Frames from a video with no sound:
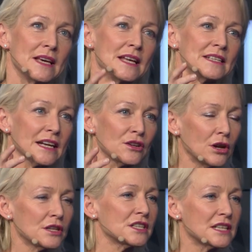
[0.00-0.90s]

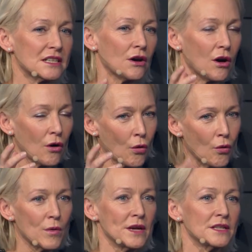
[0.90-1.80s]
technology has
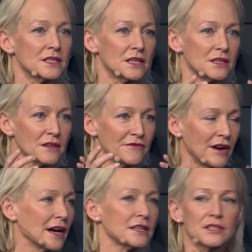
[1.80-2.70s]
always
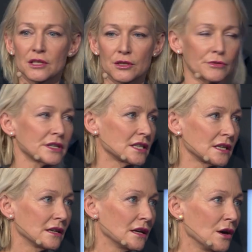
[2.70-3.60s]
defined security,